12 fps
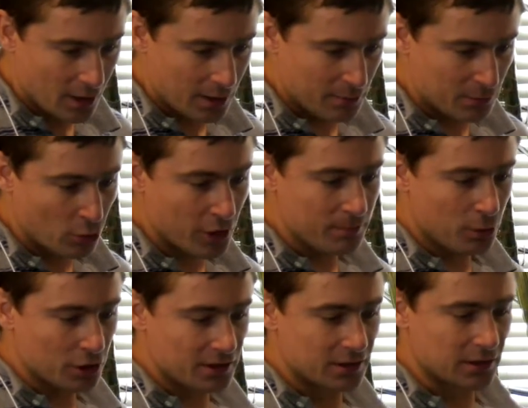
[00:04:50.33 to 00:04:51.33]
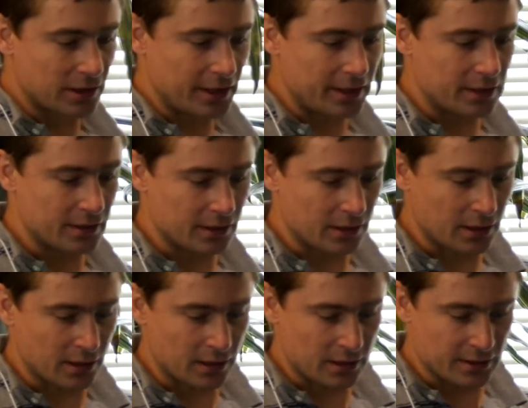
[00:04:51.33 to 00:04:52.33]
But more importantly,
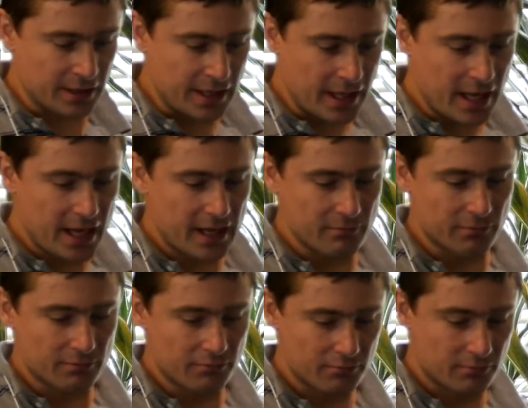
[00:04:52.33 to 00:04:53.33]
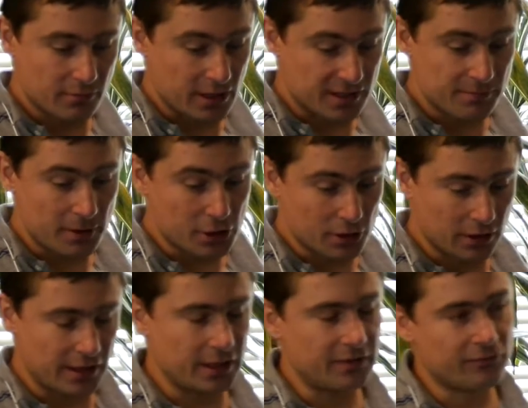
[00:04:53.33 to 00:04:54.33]
the aim,
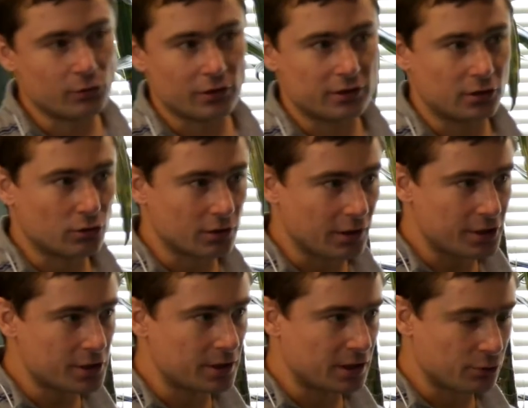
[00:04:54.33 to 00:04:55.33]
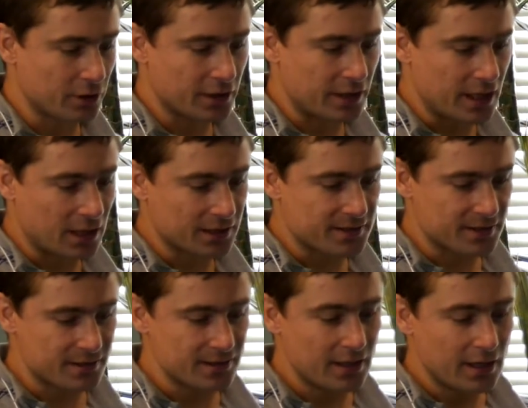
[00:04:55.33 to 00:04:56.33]
especially for the correlation network
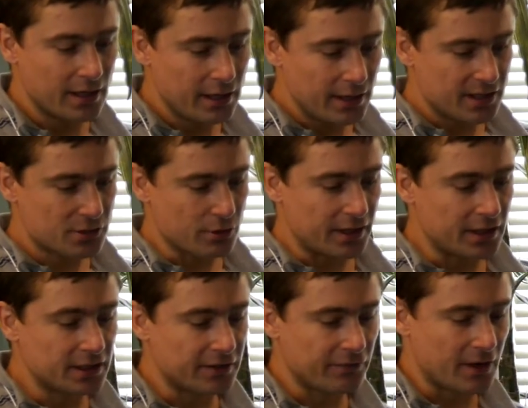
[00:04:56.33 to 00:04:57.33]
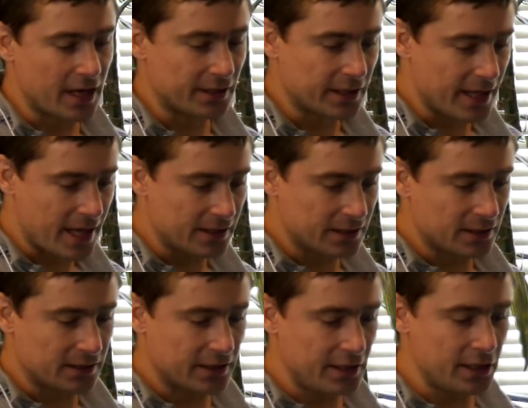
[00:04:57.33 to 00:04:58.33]
analysis, is to identify the
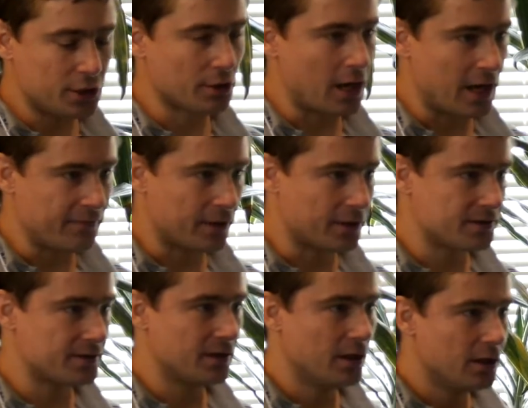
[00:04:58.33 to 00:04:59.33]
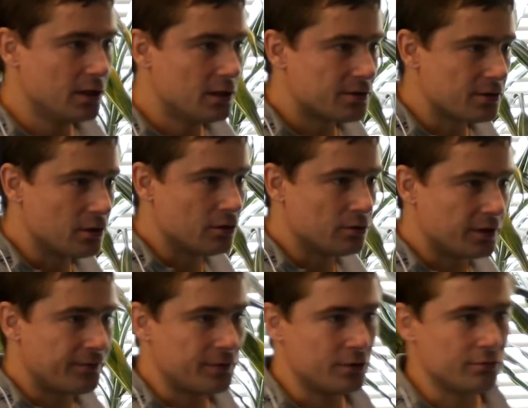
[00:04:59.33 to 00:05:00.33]
candidate key drivers. So
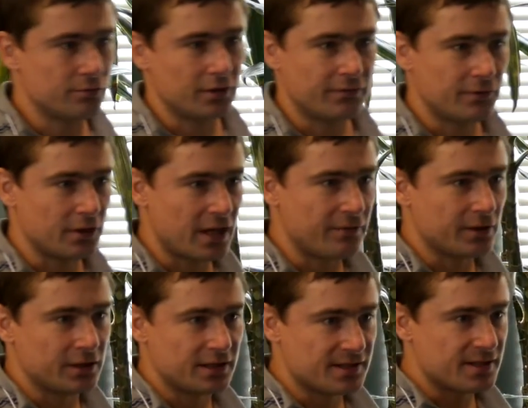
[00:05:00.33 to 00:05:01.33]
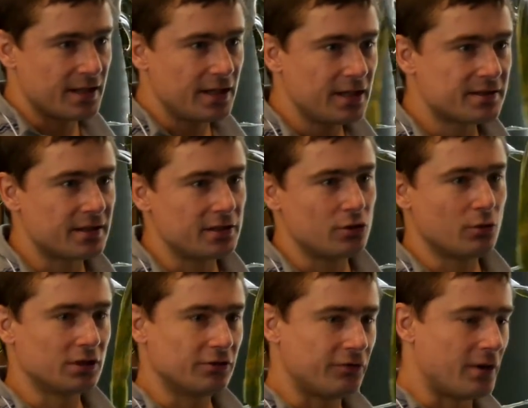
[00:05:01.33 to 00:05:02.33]
if you have a disease and you want
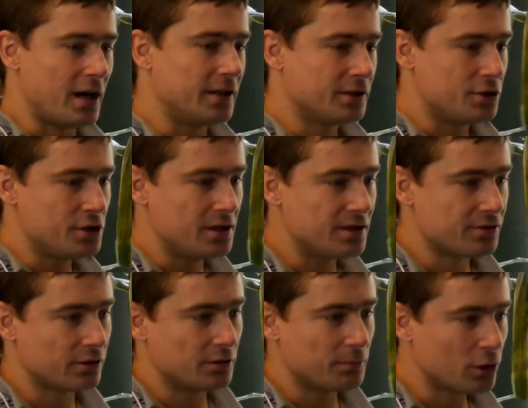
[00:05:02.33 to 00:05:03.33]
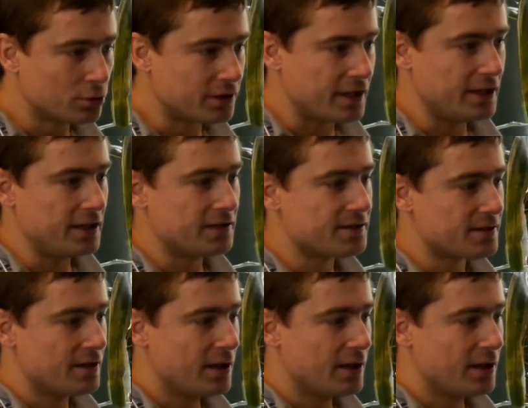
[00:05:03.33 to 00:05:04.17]
to find the genes or the proteins